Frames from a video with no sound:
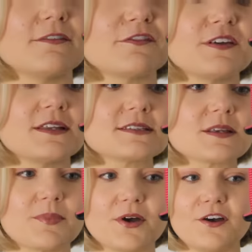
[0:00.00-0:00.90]
it fits
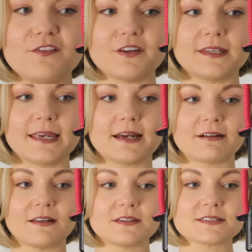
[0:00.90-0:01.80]
perfectly
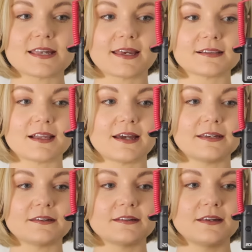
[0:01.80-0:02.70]
around this
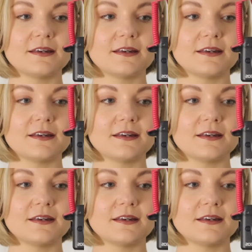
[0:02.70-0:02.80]
neckline.